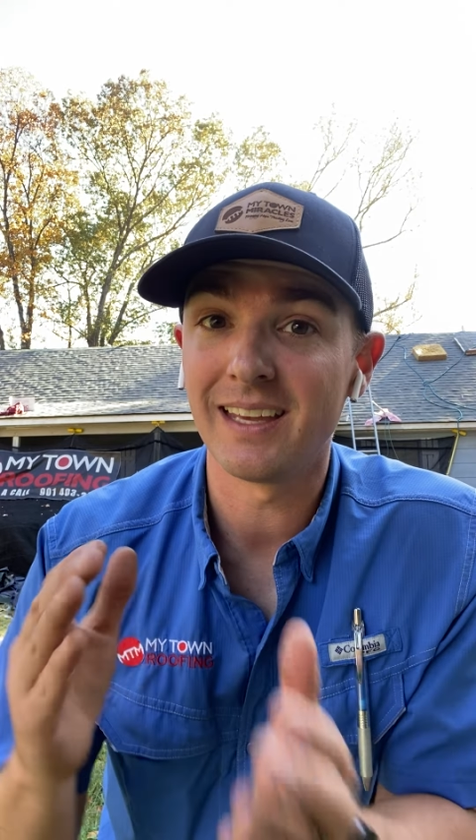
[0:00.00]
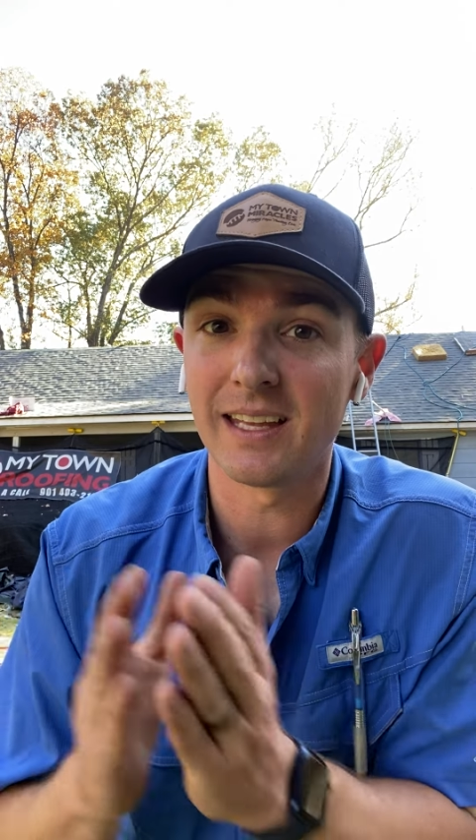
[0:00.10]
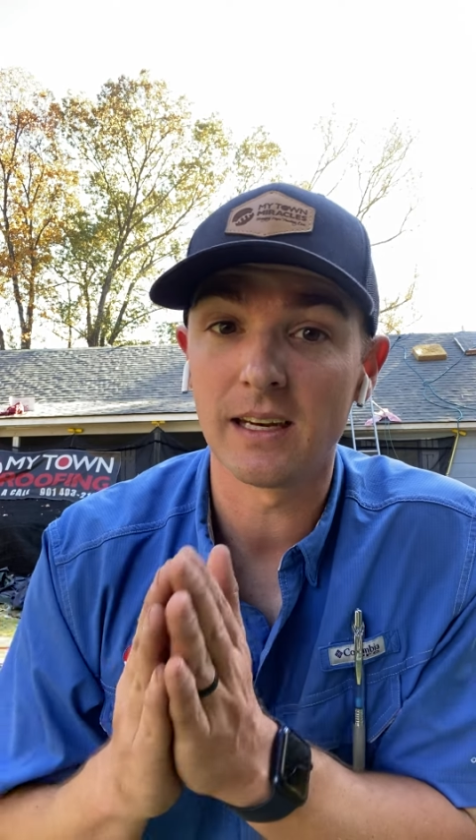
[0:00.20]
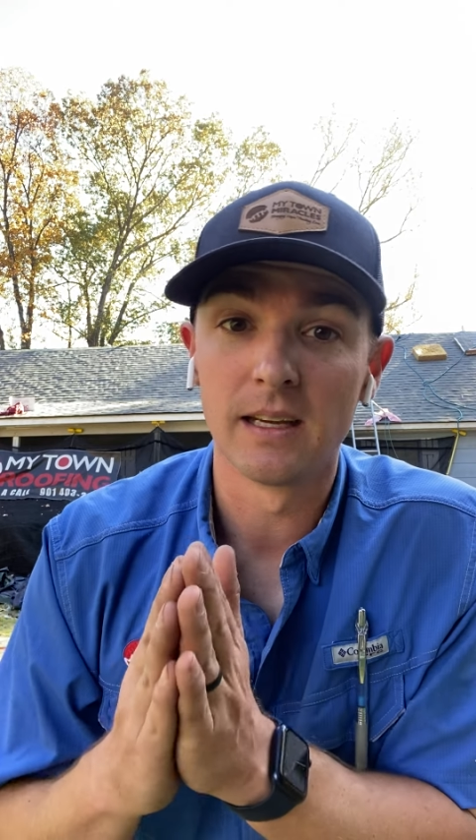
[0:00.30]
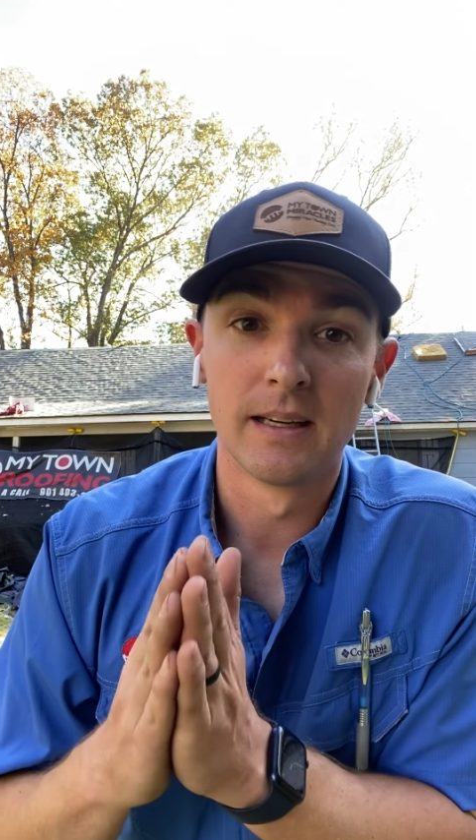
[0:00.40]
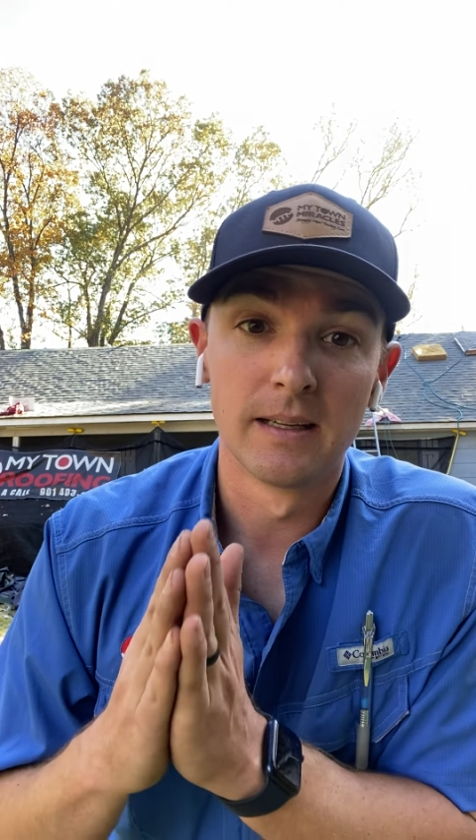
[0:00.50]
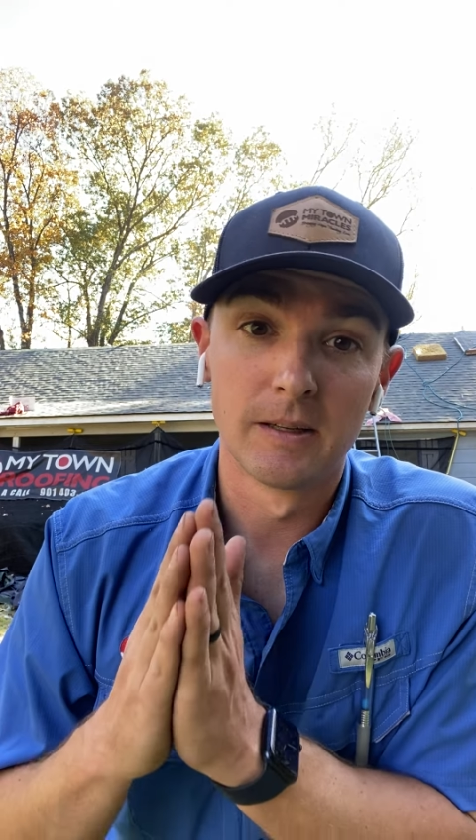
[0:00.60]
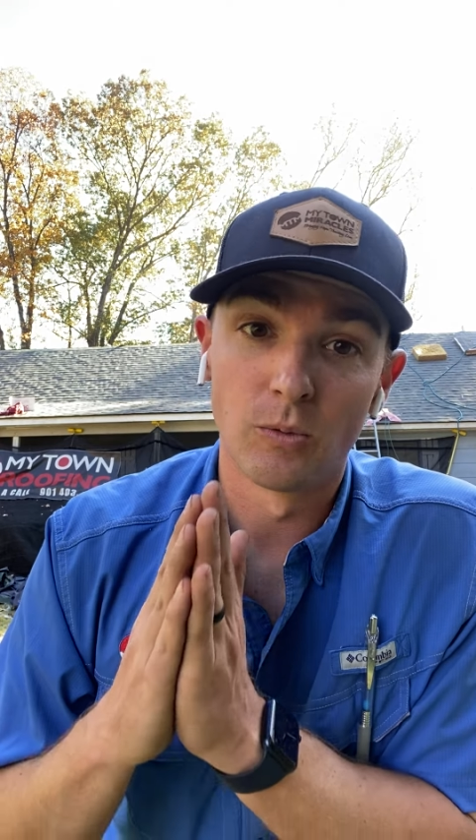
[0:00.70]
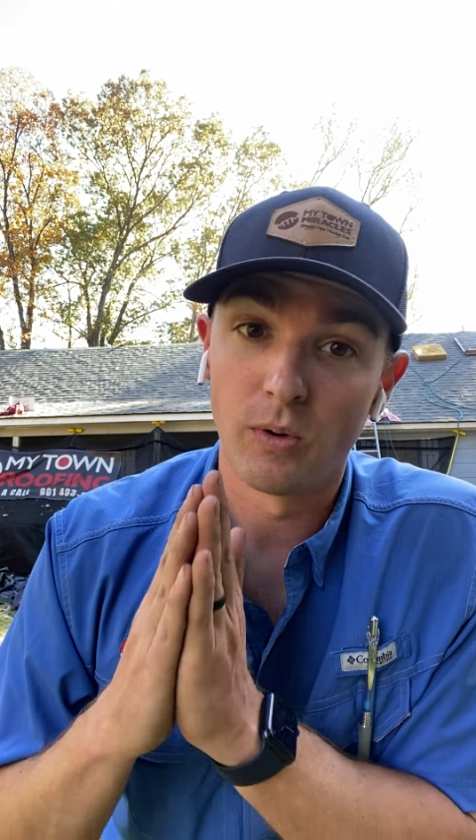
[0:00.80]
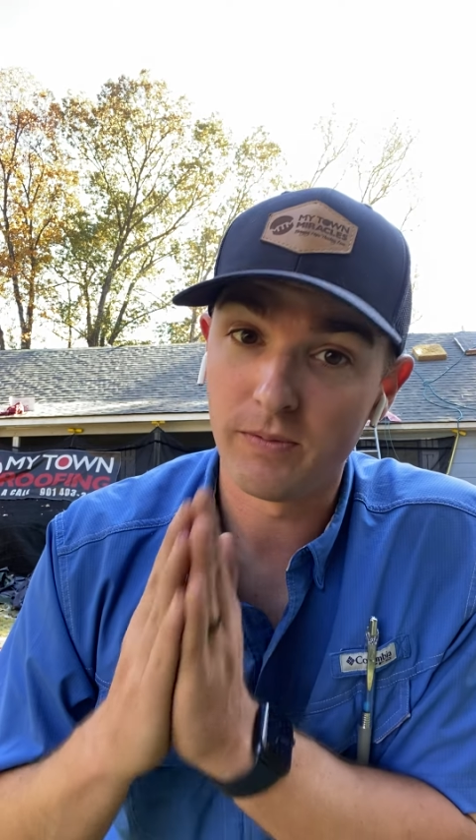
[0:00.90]
then
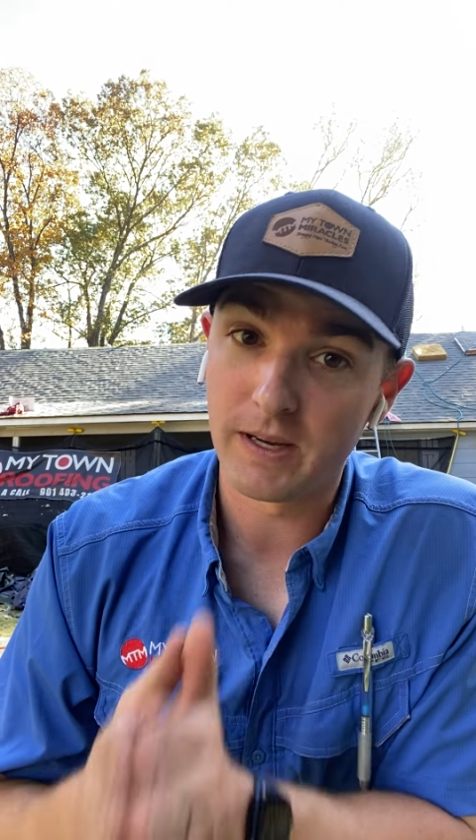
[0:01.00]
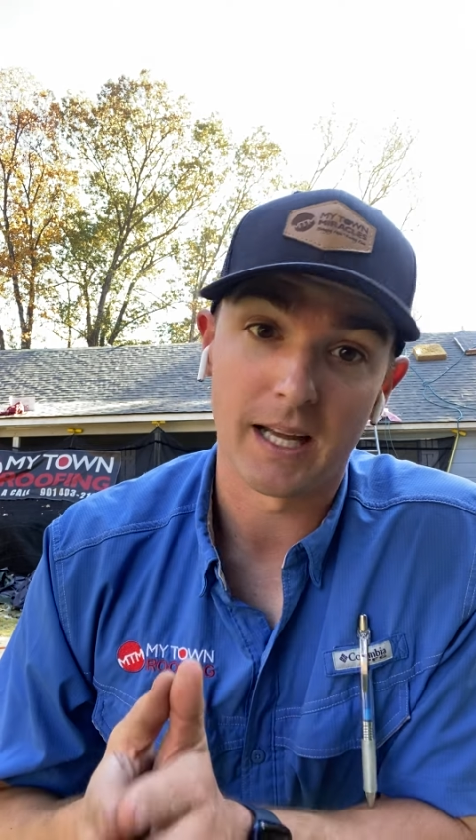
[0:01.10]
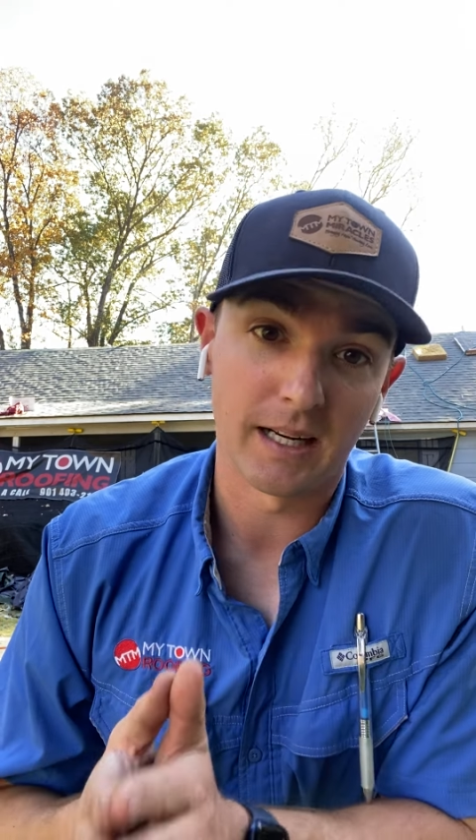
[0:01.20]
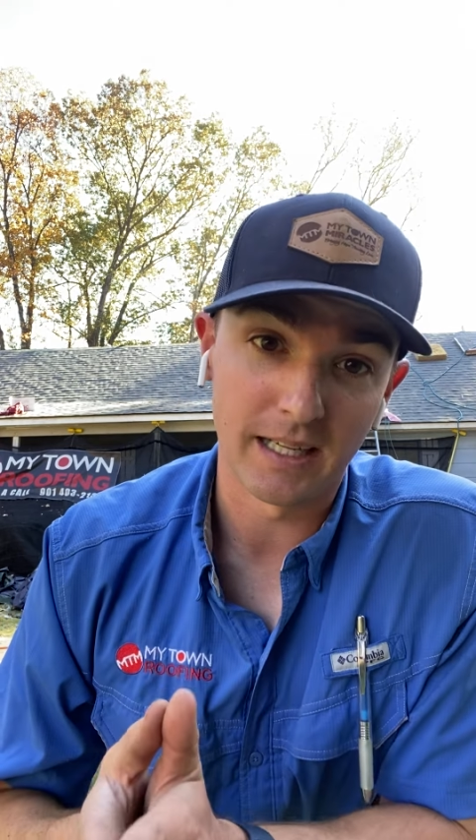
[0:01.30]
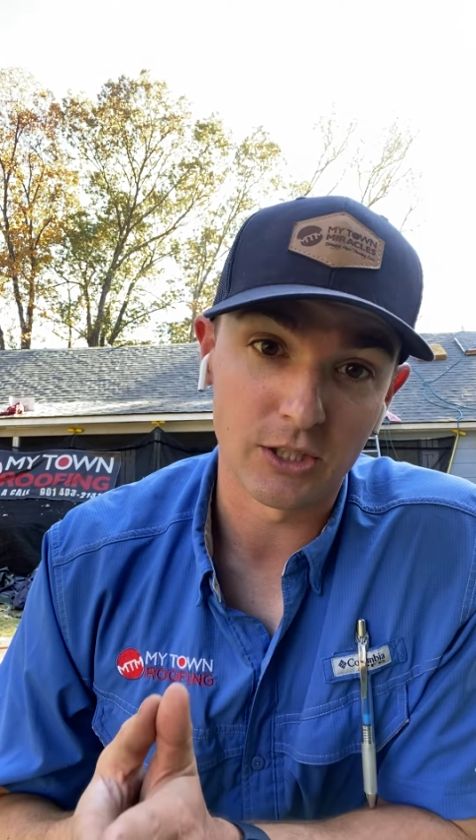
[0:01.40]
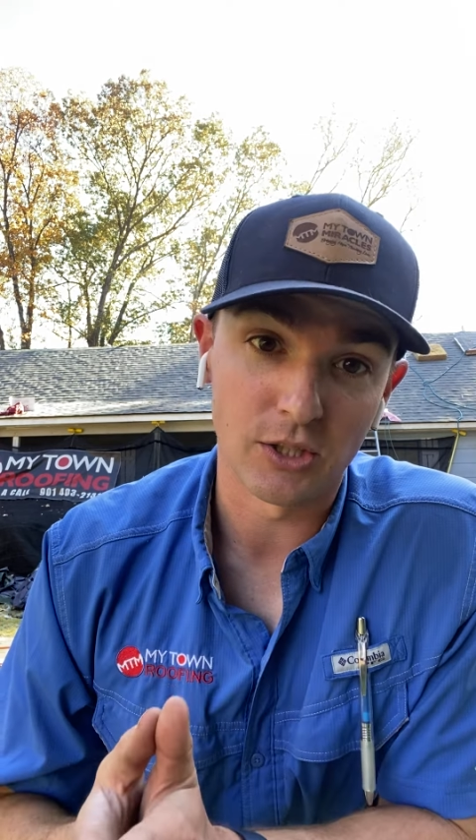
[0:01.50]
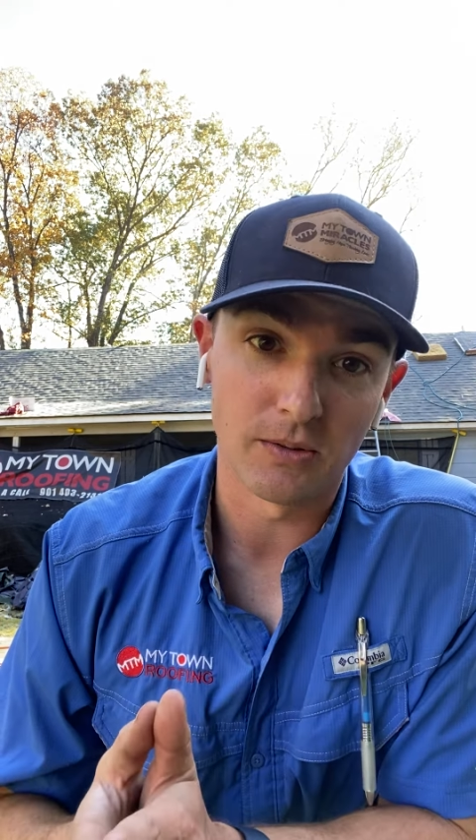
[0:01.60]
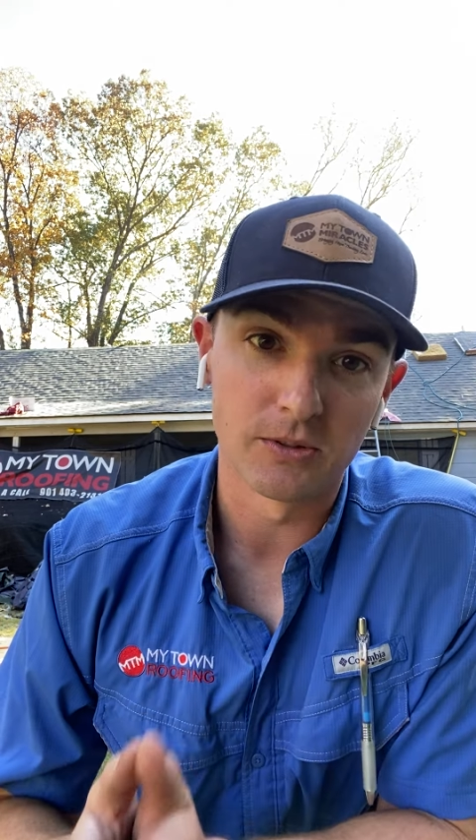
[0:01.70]
we've got an issue.